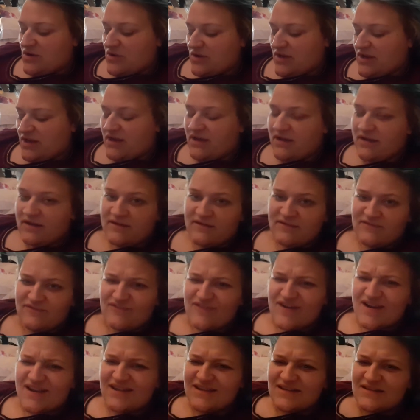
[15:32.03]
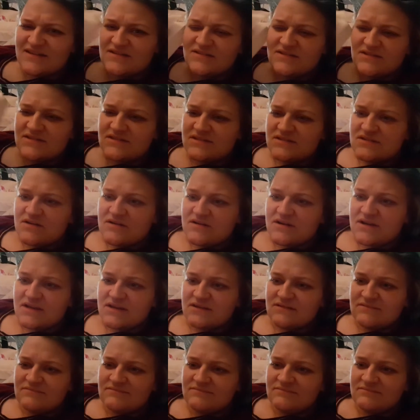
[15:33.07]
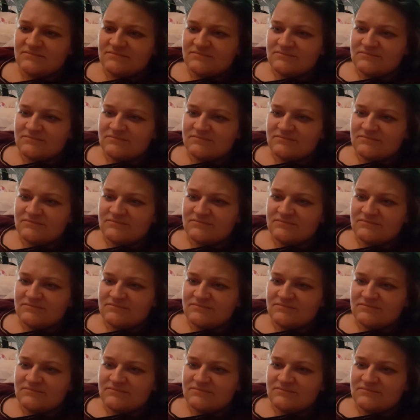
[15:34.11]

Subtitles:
like Frankenstein.